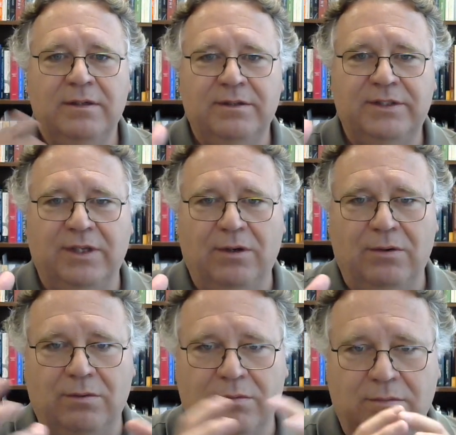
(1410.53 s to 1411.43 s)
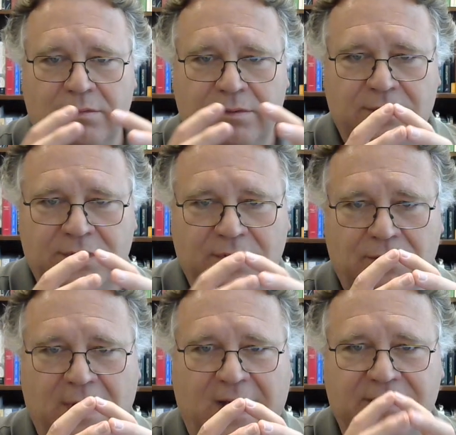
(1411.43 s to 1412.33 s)
So
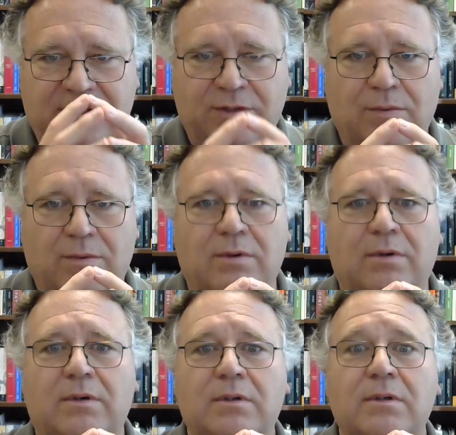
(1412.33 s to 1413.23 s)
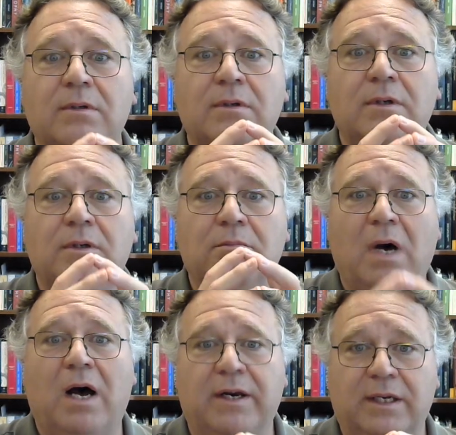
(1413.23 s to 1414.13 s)
that's your
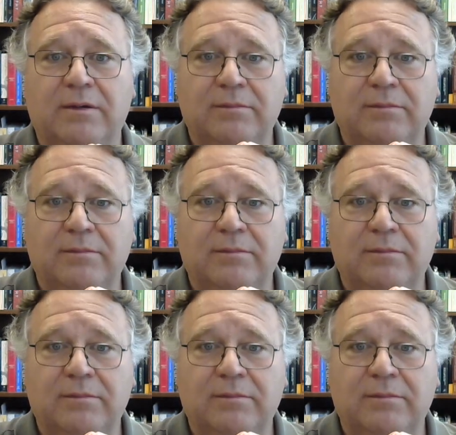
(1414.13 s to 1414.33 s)
body,